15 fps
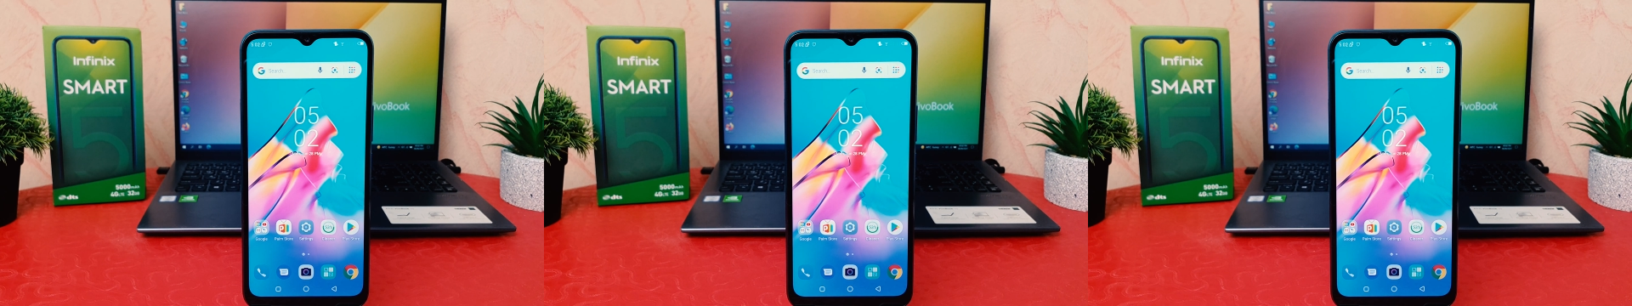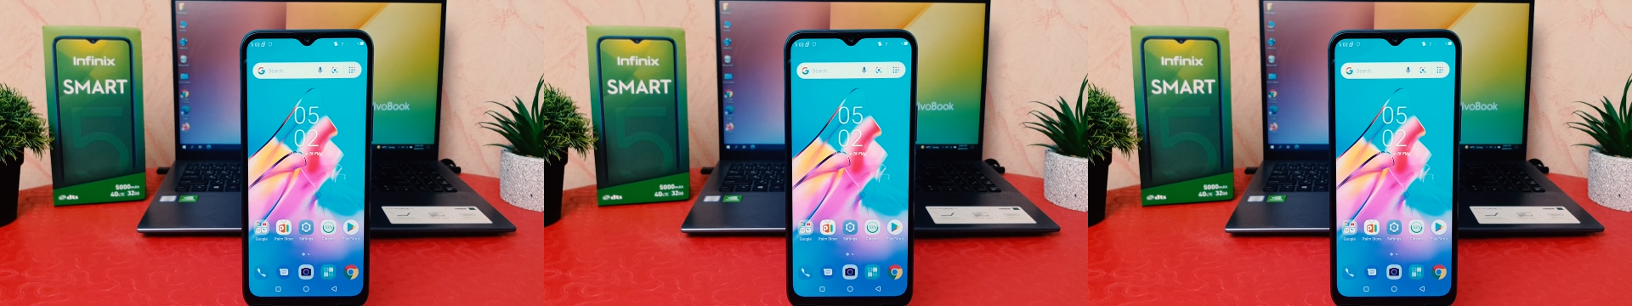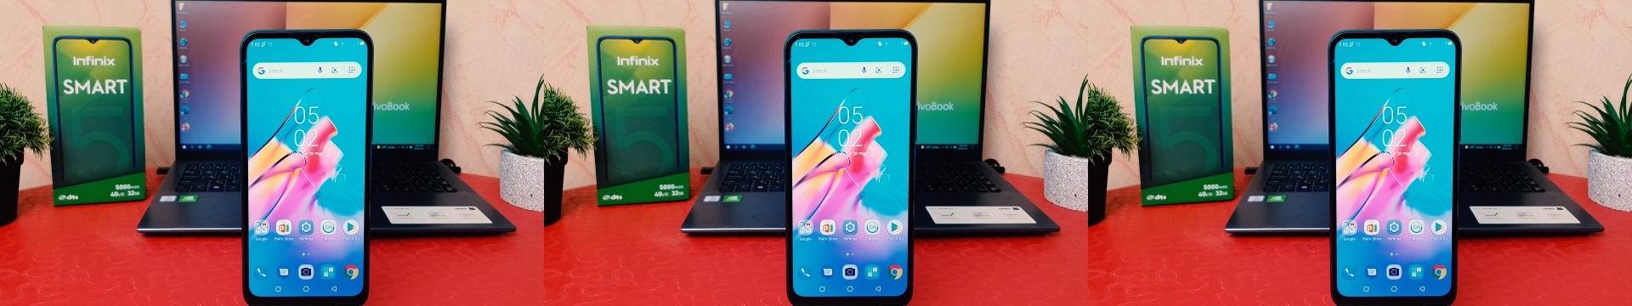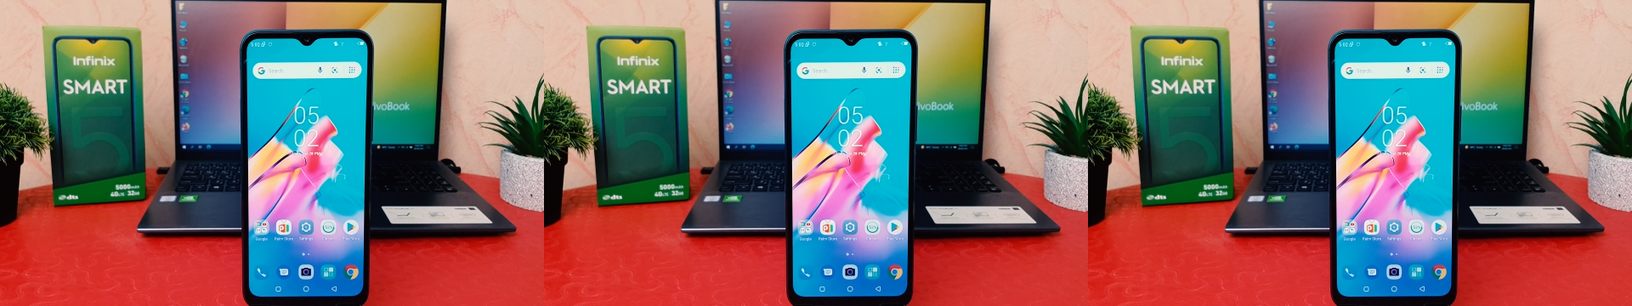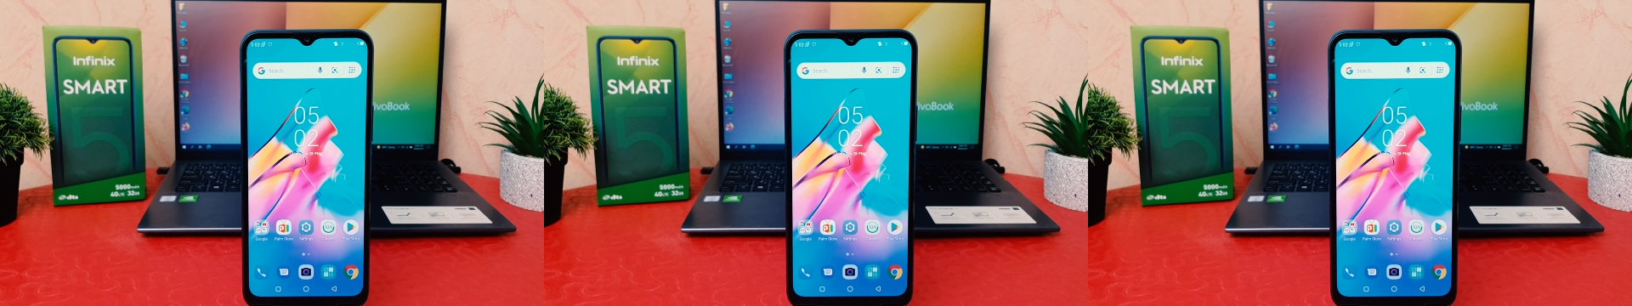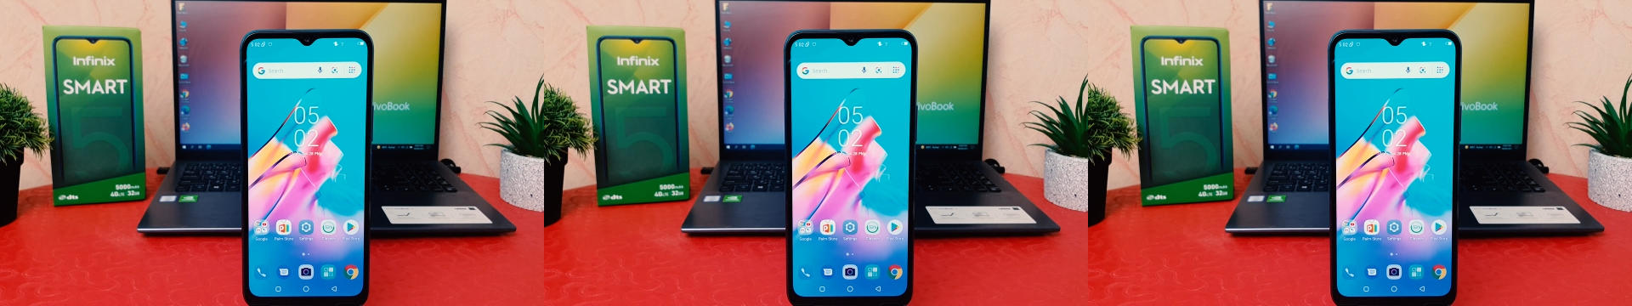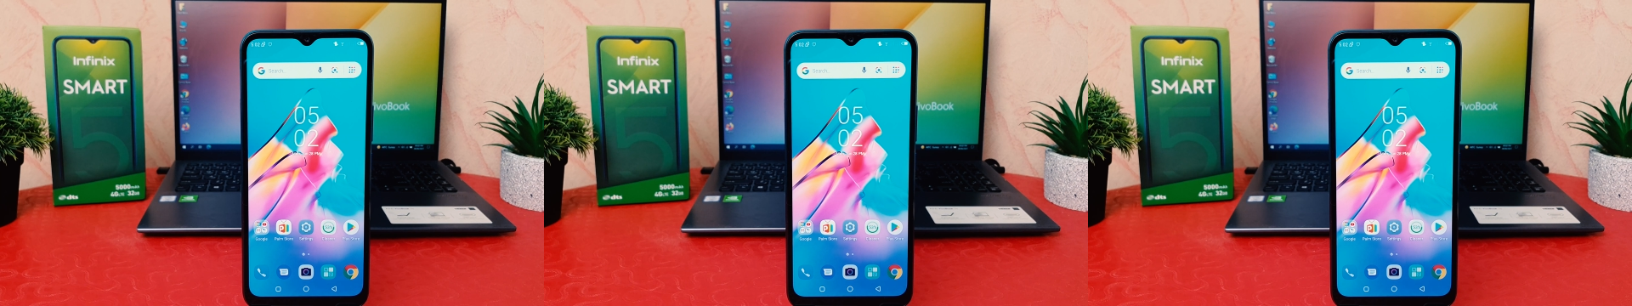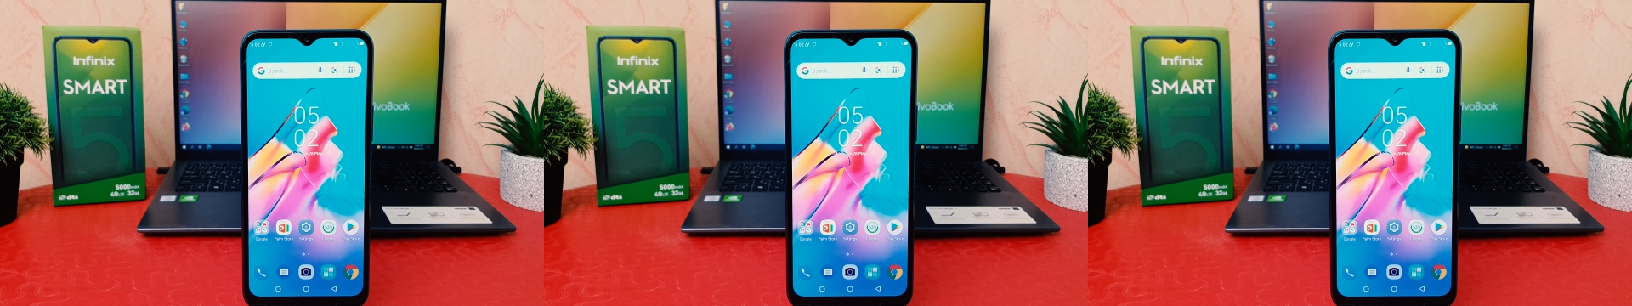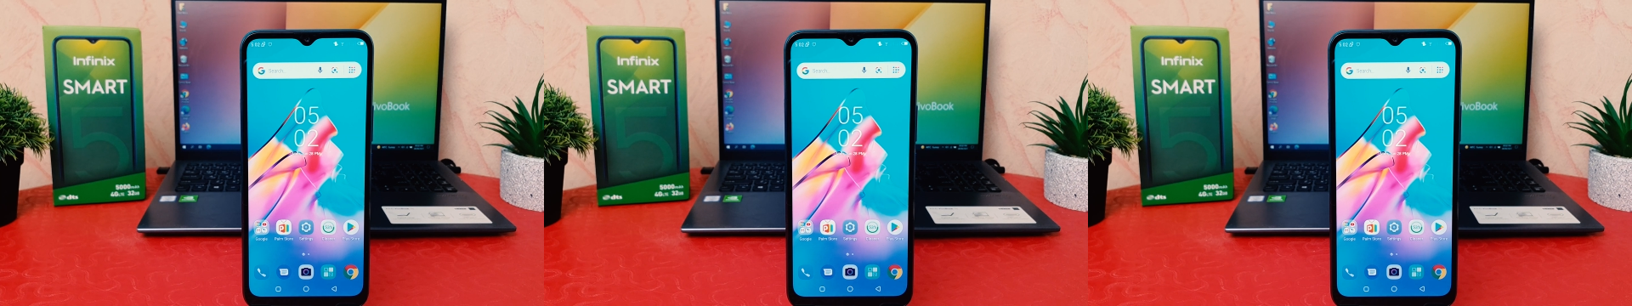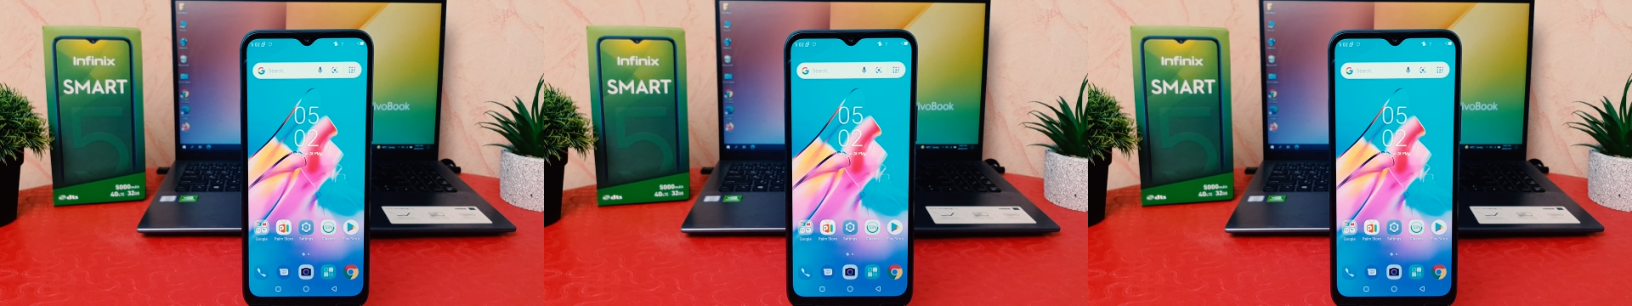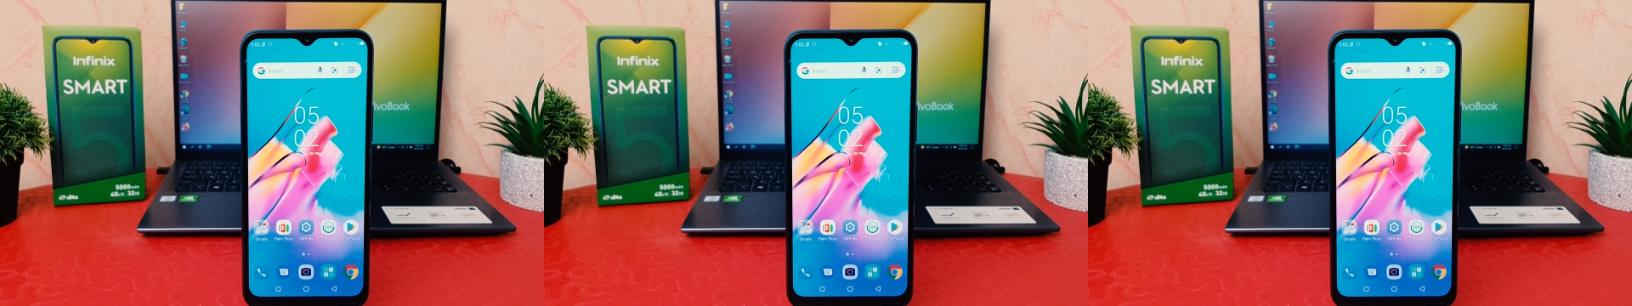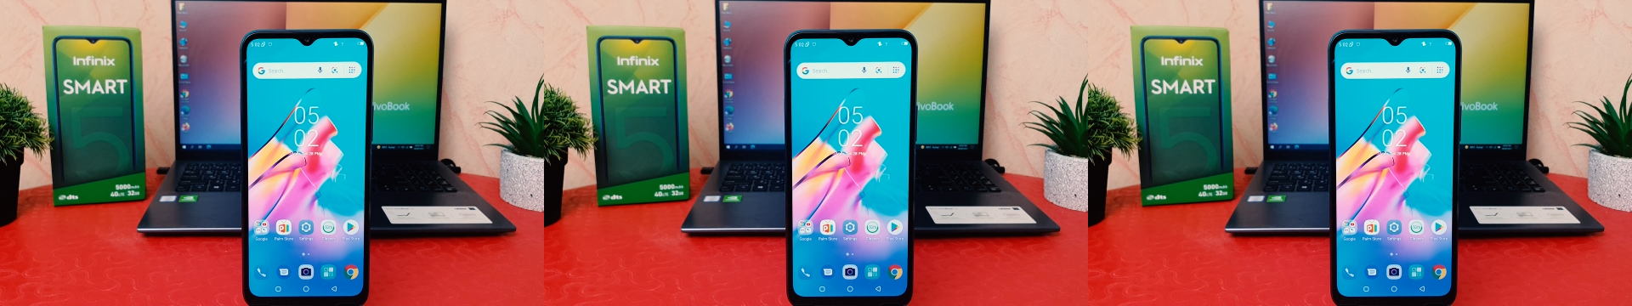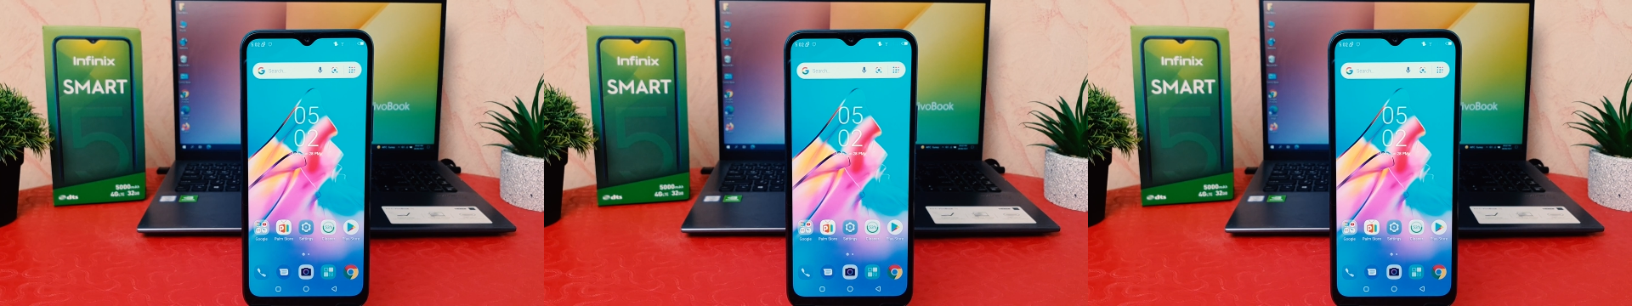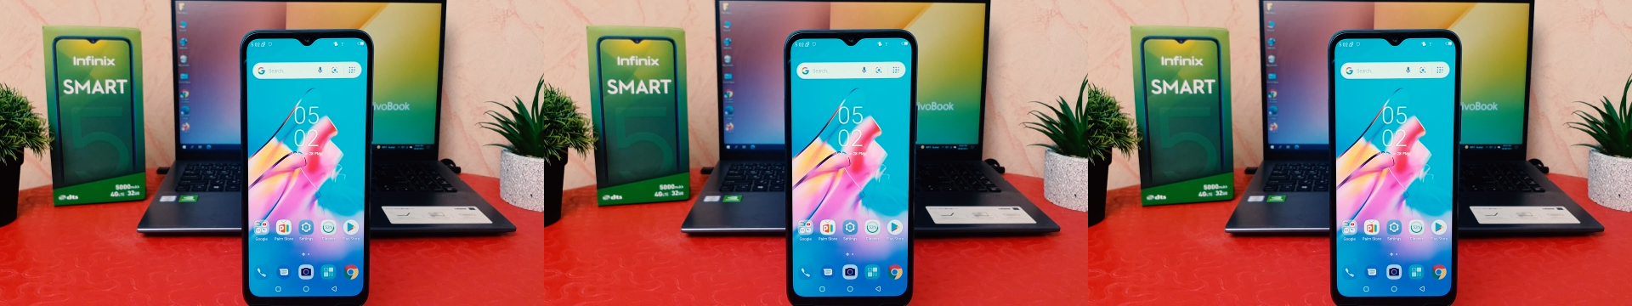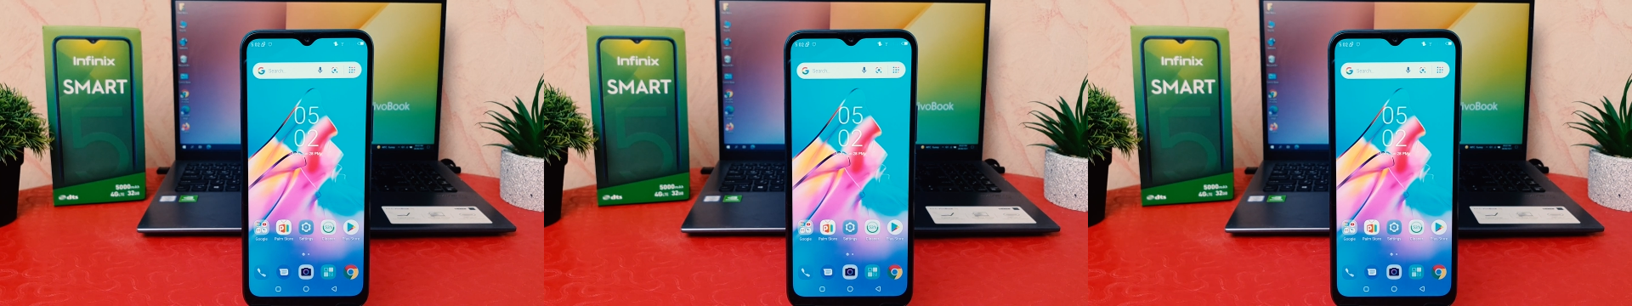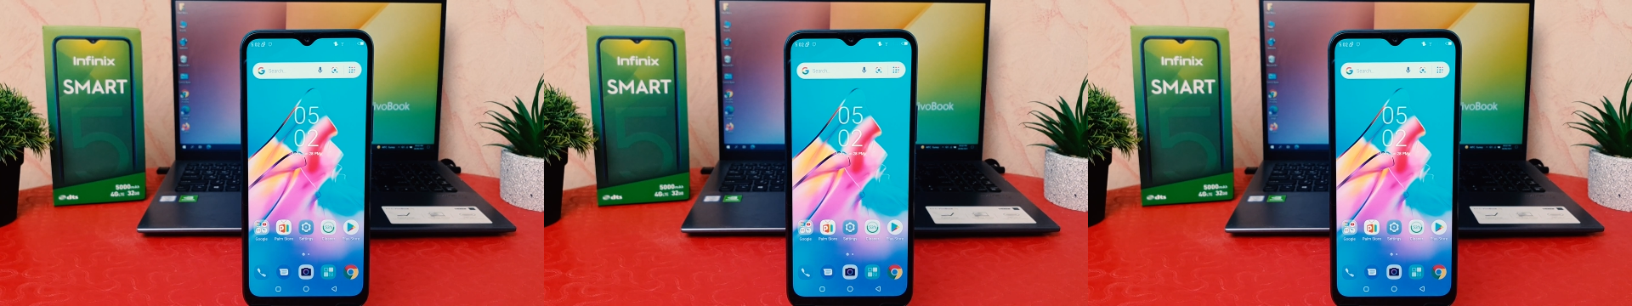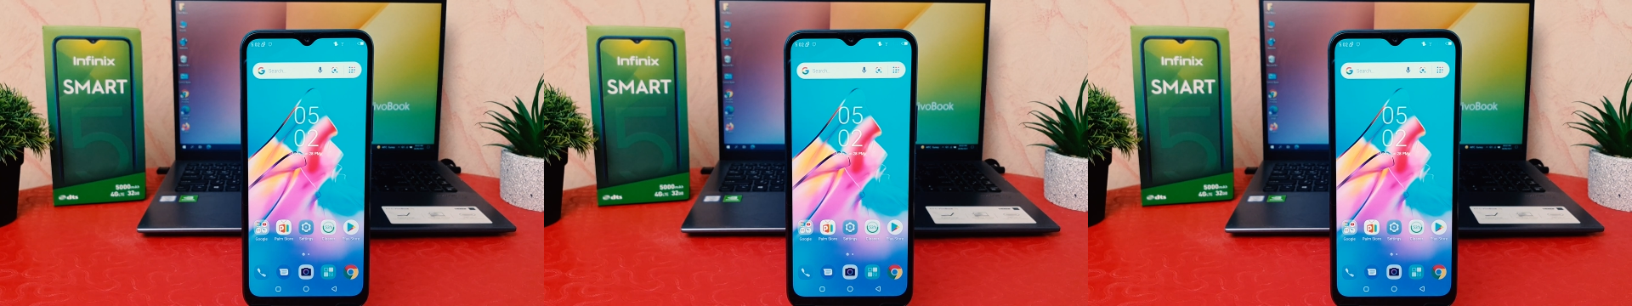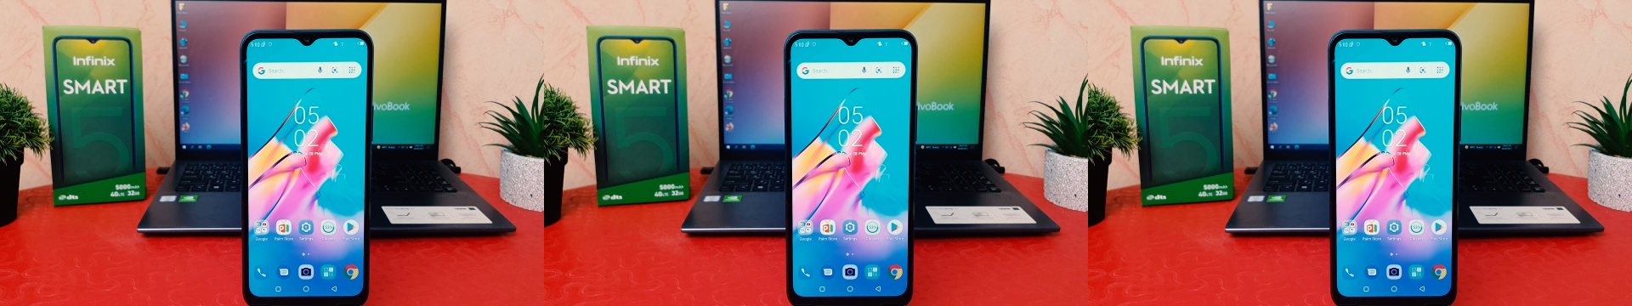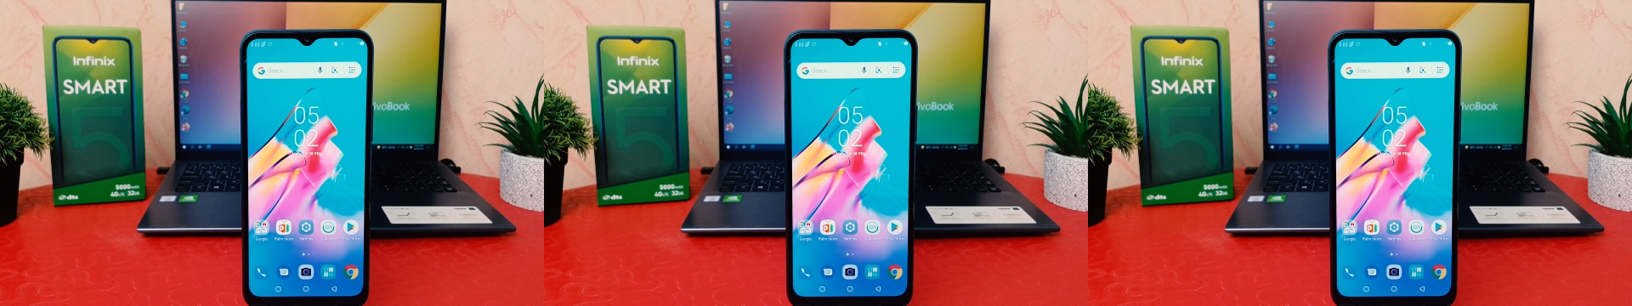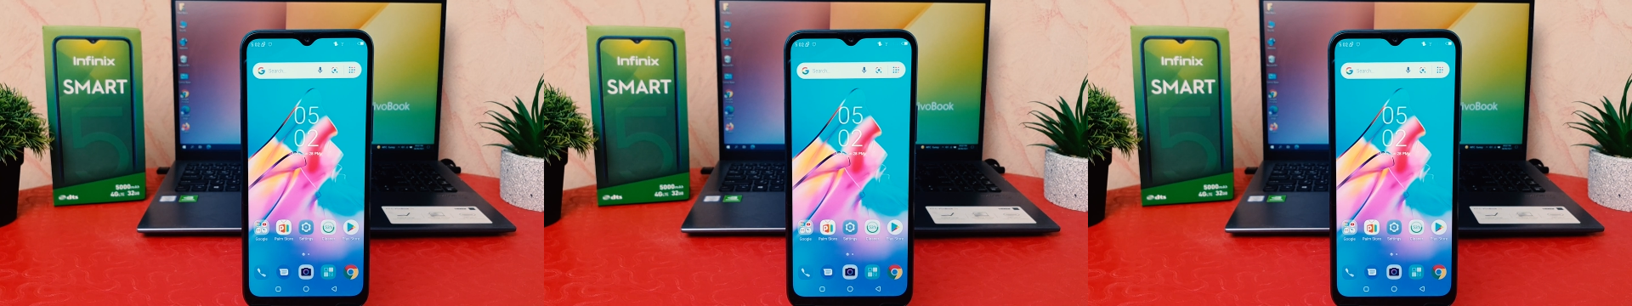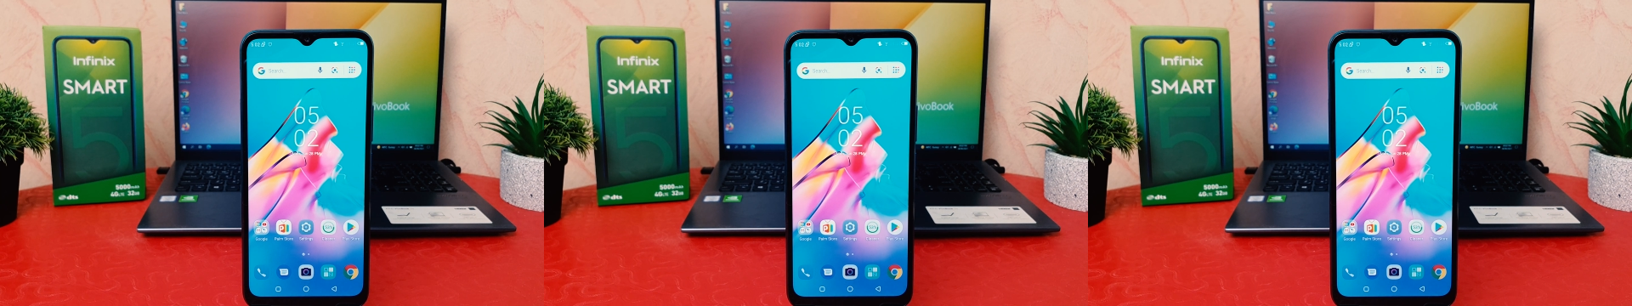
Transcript: No face is visible, so there are no lips to read.